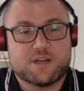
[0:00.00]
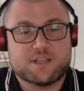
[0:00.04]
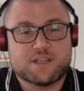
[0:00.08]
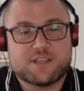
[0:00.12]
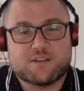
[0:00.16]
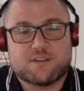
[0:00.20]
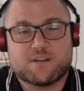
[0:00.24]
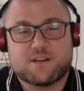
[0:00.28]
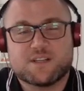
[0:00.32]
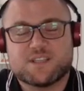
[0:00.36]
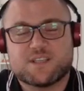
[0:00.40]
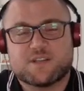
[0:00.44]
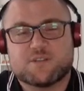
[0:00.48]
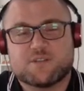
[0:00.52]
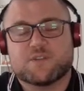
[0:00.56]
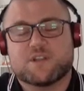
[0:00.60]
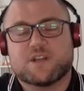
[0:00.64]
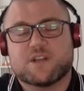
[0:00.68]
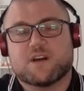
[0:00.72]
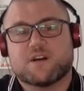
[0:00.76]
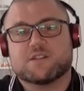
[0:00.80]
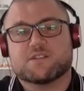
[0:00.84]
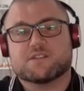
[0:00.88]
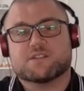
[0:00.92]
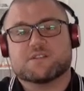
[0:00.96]
I don't know what the
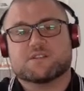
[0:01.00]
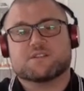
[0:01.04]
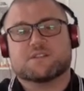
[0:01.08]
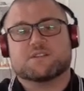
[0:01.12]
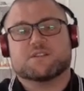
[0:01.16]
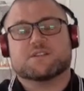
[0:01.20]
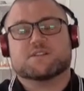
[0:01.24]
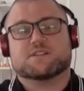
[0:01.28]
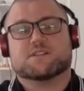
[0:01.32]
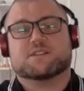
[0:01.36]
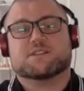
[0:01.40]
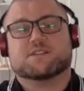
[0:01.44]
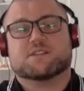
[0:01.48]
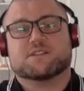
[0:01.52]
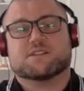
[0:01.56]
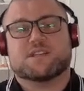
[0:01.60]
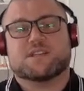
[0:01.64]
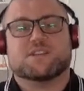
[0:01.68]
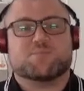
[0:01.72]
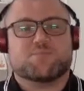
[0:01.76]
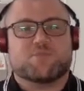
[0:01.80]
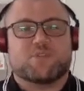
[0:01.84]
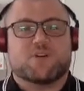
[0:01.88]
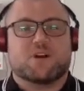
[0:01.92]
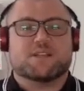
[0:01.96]
answer to this is, because
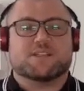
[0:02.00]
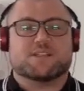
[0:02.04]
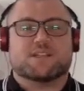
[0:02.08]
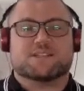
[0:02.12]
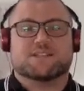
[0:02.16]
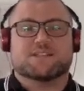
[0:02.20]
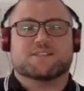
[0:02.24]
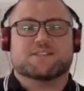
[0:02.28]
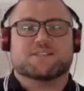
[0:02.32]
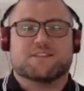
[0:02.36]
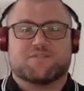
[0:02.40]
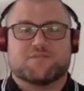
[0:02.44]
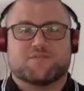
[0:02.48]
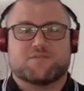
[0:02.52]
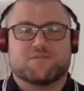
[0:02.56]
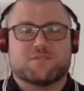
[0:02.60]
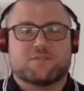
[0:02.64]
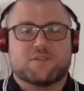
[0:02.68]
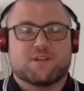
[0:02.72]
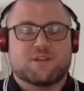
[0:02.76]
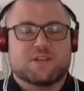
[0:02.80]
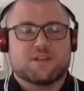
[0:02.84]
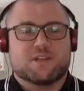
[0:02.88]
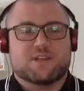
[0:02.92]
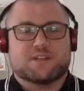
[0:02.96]
each prize has a different
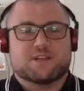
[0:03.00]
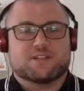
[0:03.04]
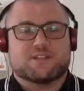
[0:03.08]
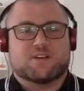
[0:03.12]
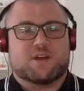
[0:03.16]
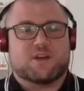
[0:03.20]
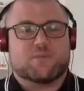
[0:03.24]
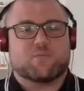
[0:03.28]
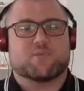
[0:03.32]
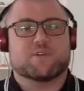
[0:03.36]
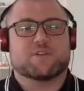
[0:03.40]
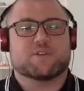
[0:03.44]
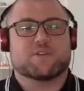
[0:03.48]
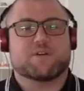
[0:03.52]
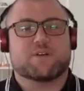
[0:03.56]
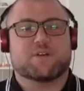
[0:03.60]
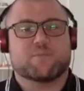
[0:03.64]
time window.